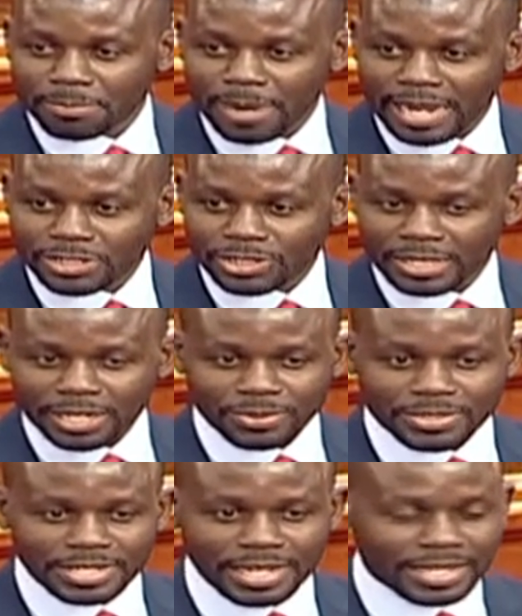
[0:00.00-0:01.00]
the batch that
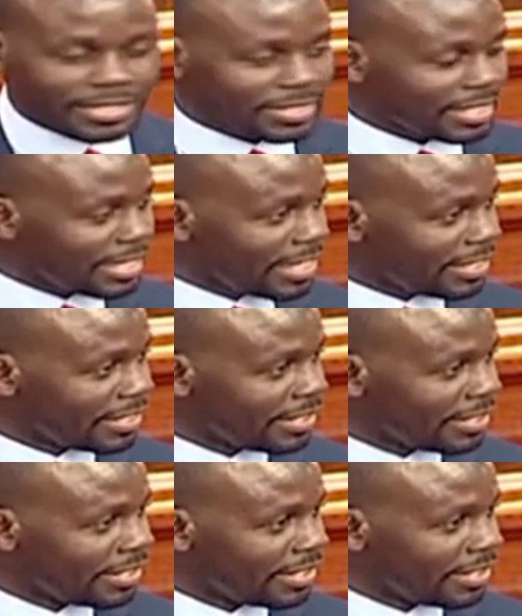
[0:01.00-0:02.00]
was here yesterday,
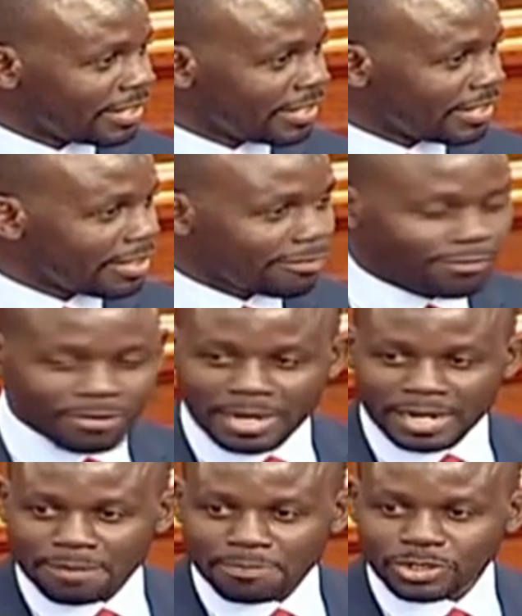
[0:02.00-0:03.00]
the
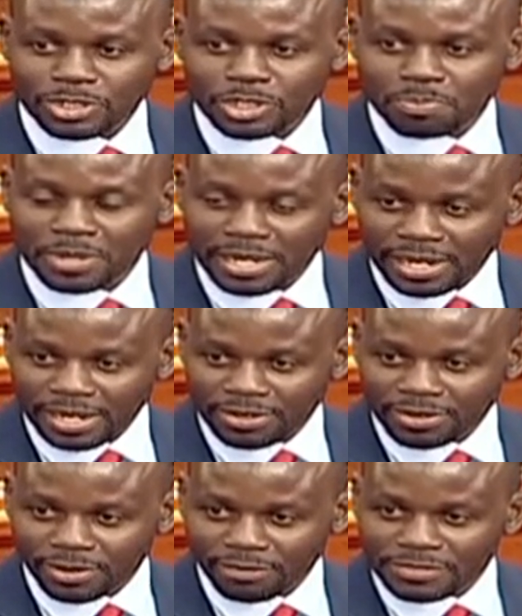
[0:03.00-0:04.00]
former Deputy Speaker
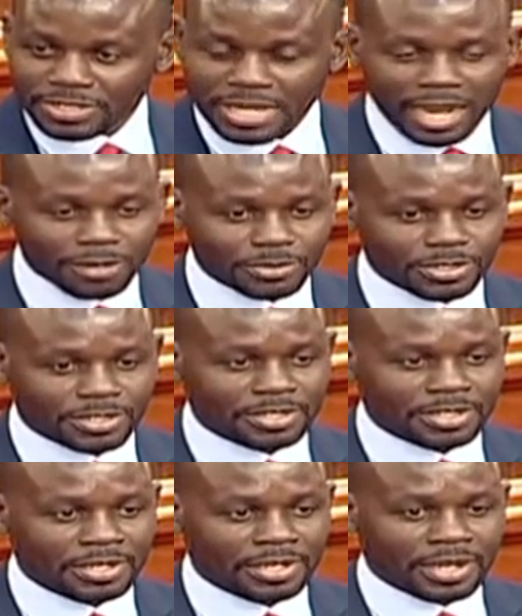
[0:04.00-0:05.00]
of this House
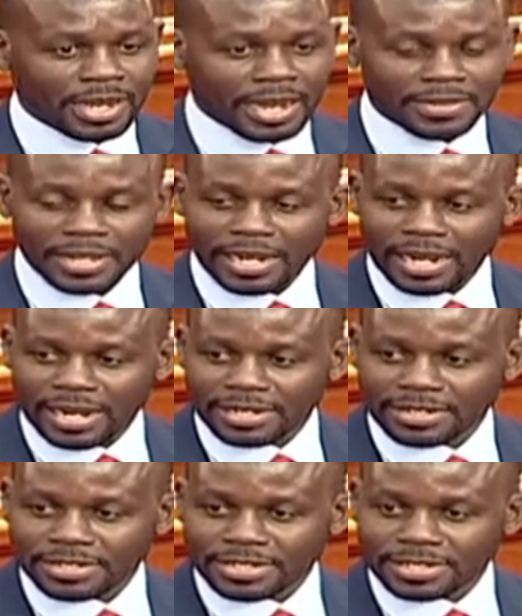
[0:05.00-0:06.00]
and the
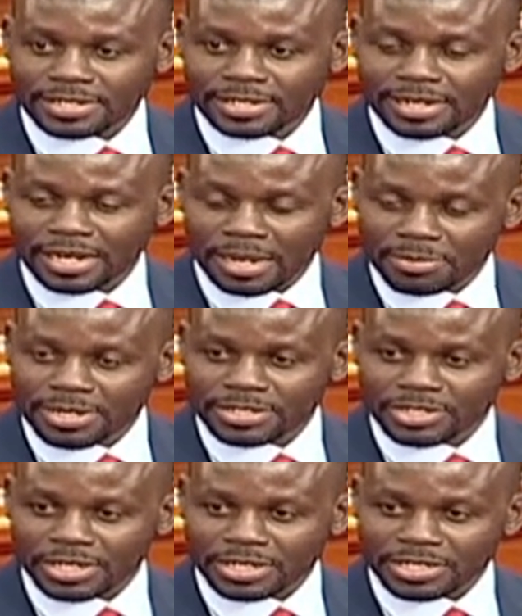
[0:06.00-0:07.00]
current
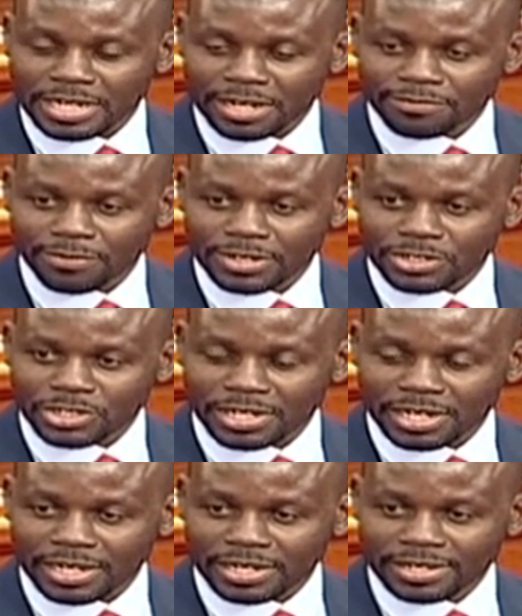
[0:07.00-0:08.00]
Cabinet Secretary for
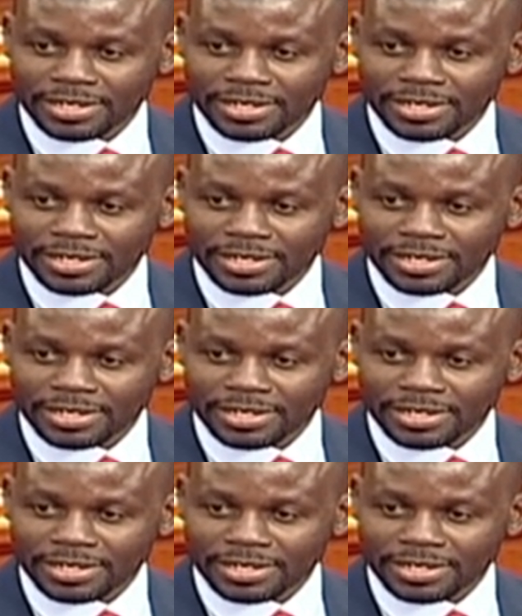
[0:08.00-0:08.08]
Interior,